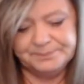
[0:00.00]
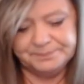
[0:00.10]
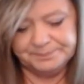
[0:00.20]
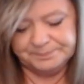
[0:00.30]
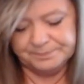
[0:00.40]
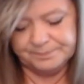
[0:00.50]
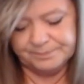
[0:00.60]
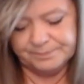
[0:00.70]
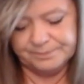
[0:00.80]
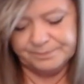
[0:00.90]

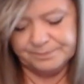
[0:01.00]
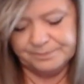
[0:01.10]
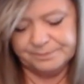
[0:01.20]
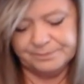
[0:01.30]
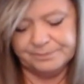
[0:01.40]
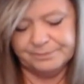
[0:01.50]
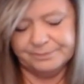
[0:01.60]
Nothing is said.